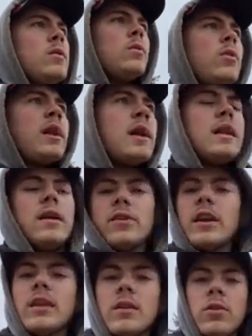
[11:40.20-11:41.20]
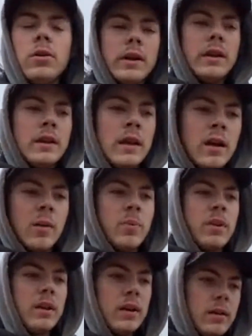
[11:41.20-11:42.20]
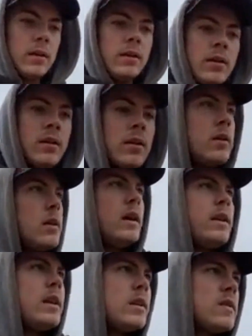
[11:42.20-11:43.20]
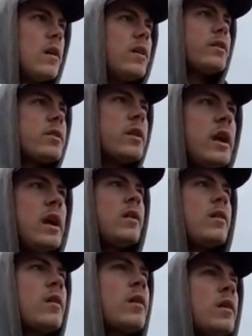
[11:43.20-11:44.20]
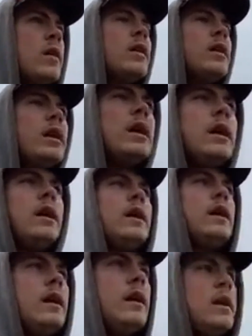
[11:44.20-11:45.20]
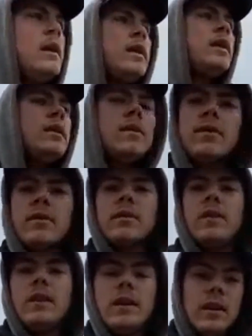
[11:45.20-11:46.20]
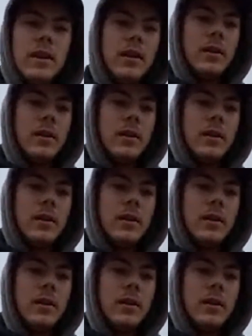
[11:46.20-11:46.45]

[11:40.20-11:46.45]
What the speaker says: What do I got left? I got the hood and a couple of, I think, his alternator and the